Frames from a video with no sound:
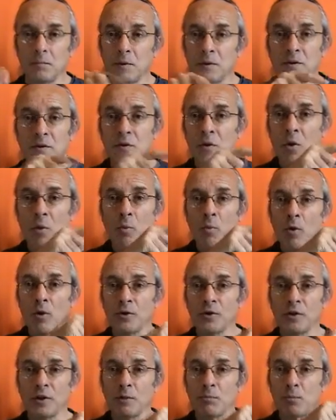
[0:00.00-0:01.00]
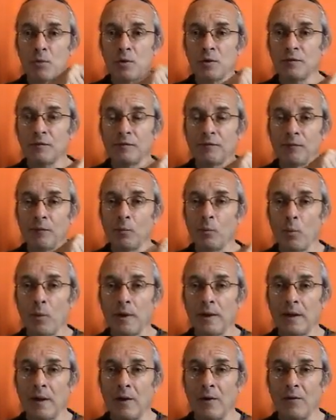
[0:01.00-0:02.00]
But there's not water moving from
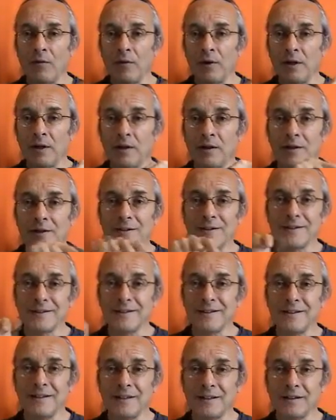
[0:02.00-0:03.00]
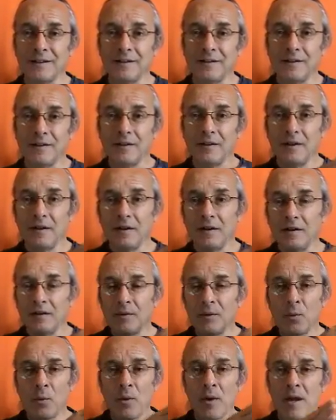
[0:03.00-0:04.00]
way out there to here.
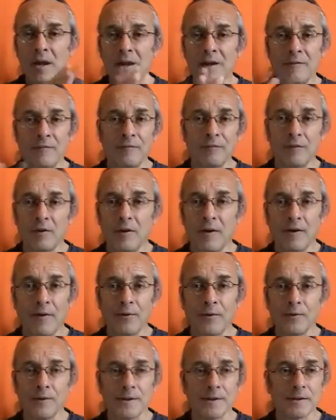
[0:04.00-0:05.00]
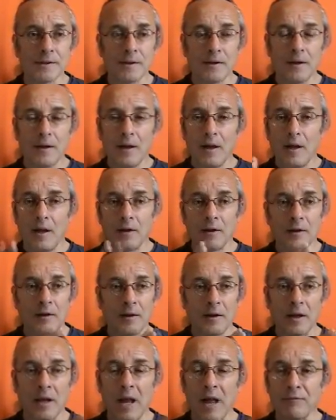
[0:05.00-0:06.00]
The wave, although it
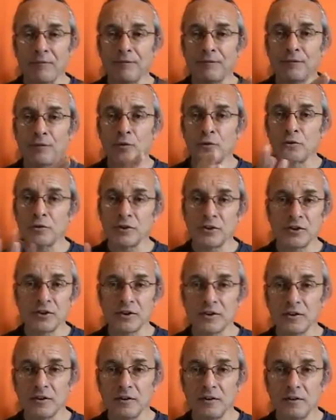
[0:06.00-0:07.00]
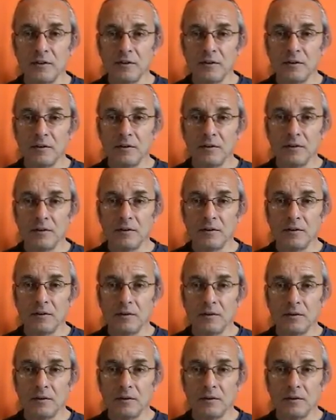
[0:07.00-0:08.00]
can have force,
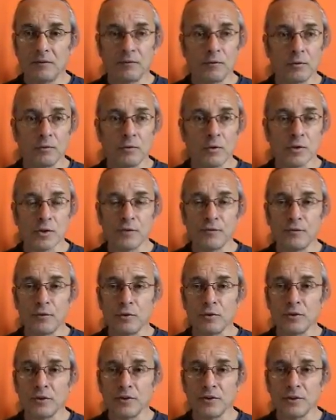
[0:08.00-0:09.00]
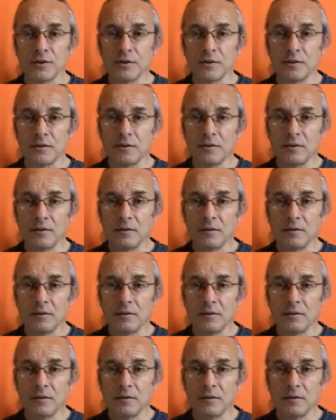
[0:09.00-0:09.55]
what's force?